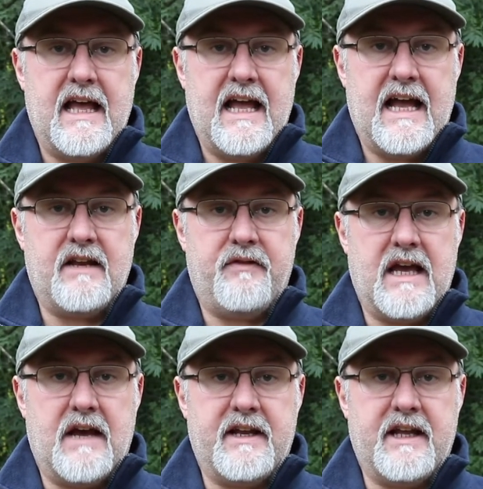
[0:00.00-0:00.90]
And if you
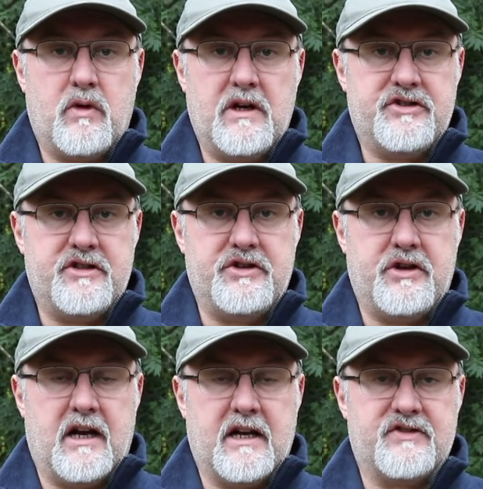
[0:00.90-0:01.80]
have any questions you'd
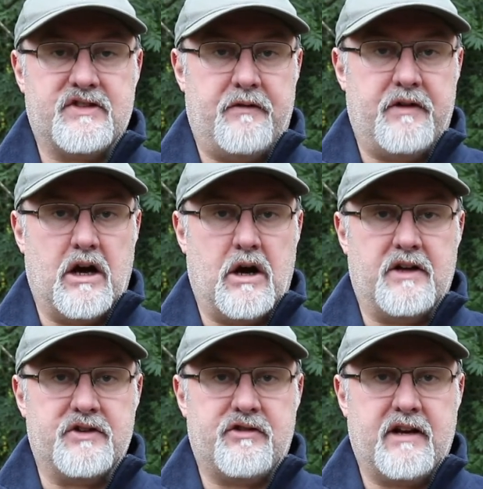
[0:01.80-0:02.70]
like us to have a go
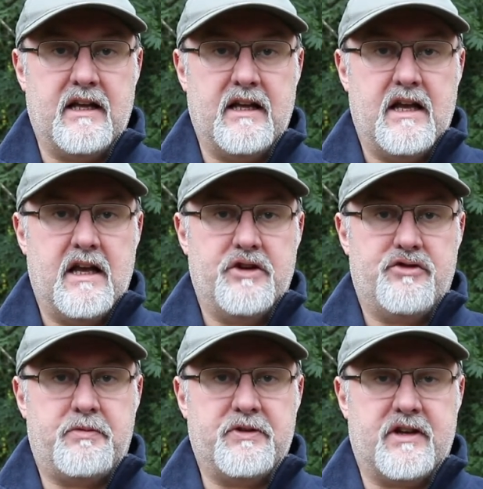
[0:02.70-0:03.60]
answering,
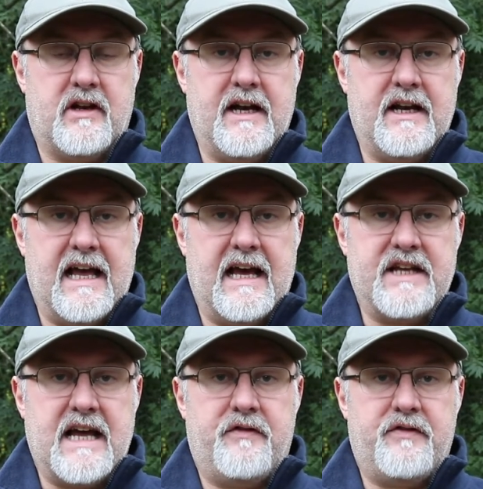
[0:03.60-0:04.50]
drop us a line at
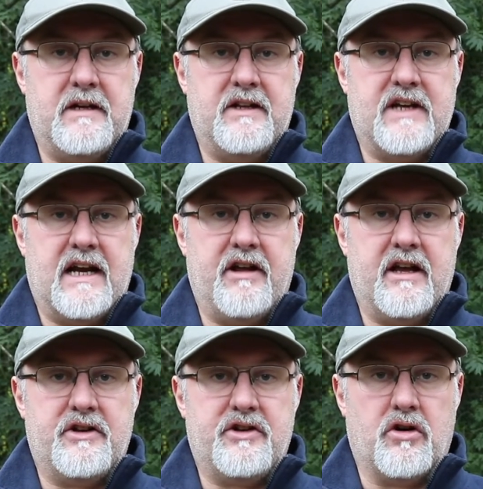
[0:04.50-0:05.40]

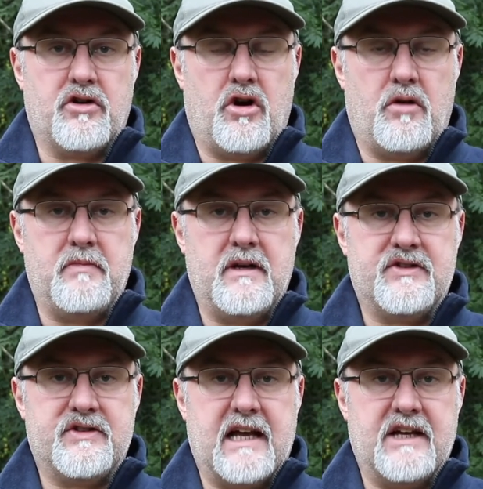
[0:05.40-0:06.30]

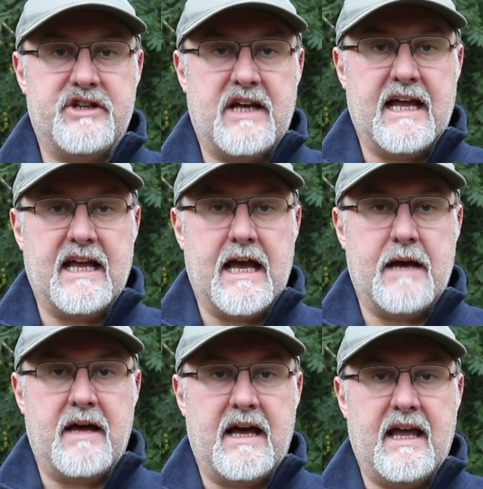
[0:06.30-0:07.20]

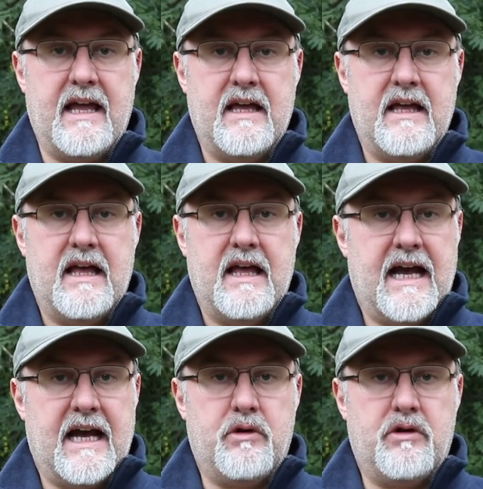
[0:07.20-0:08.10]
alphamilitaria.com/AMA
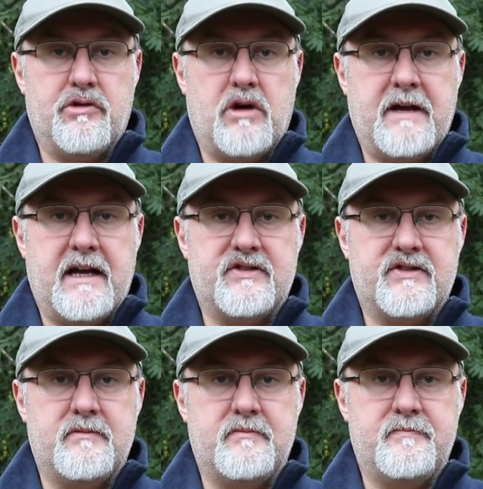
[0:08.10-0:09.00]
and we'll do our best.
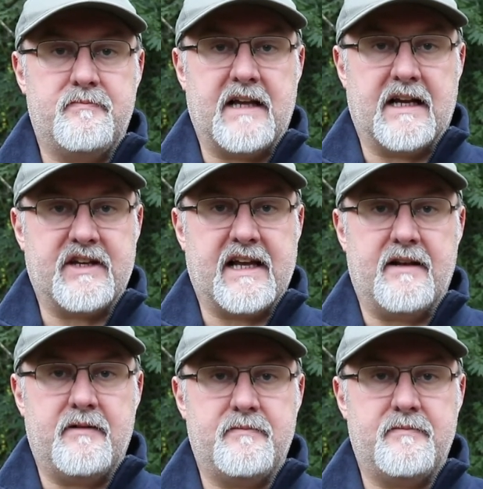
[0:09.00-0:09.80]
Thanks again.